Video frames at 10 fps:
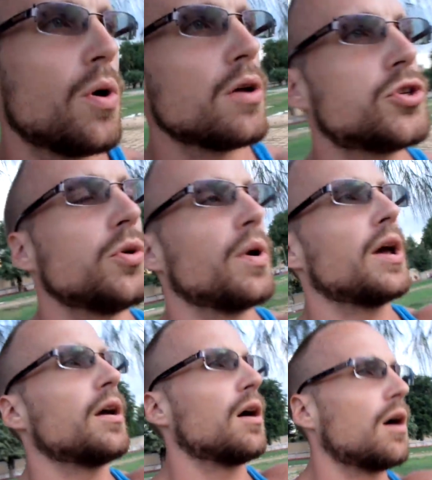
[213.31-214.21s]
go out to
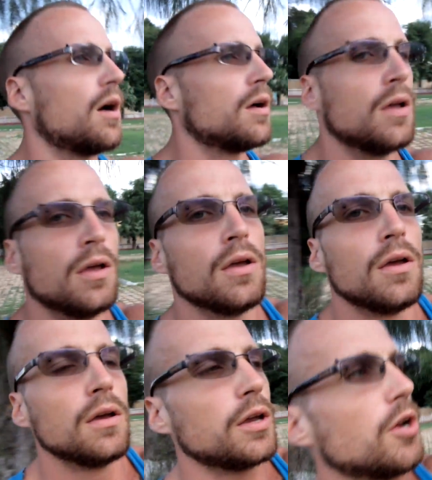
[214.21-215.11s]
a
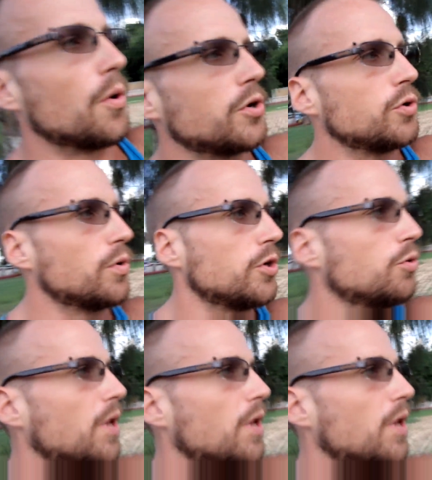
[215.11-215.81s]
you know, and do